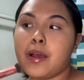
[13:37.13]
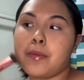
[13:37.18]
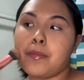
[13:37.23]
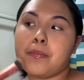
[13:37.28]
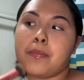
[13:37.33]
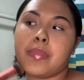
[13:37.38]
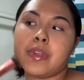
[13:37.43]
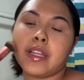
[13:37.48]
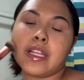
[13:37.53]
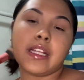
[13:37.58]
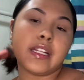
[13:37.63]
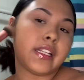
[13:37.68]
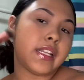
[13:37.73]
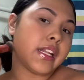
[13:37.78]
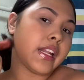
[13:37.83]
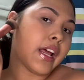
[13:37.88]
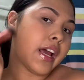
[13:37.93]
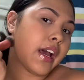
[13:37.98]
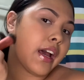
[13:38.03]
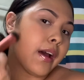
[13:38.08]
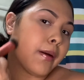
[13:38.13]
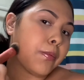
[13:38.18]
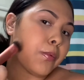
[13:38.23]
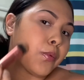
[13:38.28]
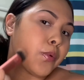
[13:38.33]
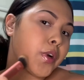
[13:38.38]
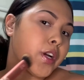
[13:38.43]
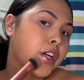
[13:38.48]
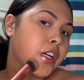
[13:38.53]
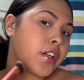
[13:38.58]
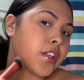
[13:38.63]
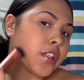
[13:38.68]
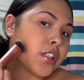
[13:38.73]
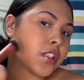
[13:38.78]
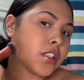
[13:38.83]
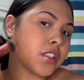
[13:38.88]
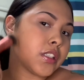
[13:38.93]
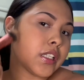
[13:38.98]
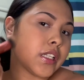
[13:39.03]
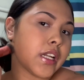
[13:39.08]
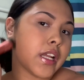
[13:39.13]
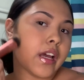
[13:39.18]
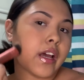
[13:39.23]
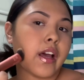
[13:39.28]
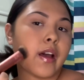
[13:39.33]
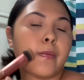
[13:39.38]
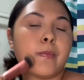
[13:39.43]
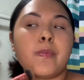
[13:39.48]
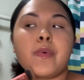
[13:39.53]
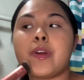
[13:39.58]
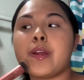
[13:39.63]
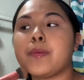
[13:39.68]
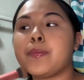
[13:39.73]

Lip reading: blend it upwards in an upward